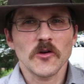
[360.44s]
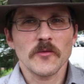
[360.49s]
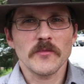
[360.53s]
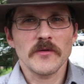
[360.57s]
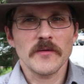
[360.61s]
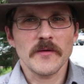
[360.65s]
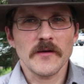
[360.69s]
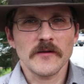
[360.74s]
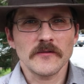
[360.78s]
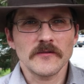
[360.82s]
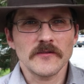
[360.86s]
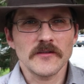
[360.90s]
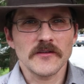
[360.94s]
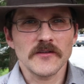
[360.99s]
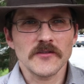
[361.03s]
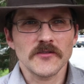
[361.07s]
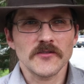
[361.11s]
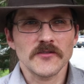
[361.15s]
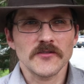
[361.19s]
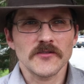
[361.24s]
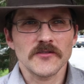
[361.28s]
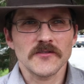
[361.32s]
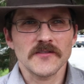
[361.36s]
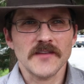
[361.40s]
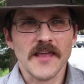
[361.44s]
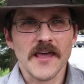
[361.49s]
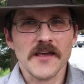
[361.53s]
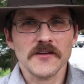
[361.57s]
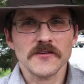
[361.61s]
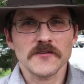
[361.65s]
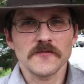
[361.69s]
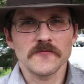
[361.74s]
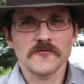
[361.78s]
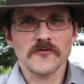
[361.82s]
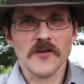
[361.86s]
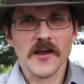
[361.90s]
told me about this
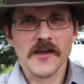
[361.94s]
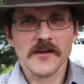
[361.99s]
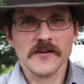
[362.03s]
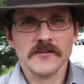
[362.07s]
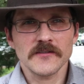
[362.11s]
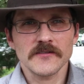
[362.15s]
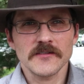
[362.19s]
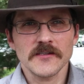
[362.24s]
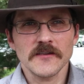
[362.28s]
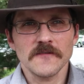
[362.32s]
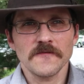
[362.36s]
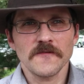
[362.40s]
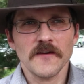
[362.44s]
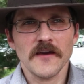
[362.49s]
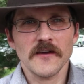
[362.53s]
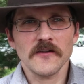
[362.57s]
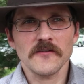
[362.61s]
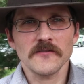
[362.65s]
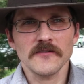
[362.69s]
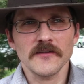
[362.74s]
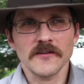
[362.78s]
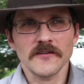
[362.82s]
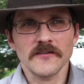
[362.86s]
stash of dragons he found,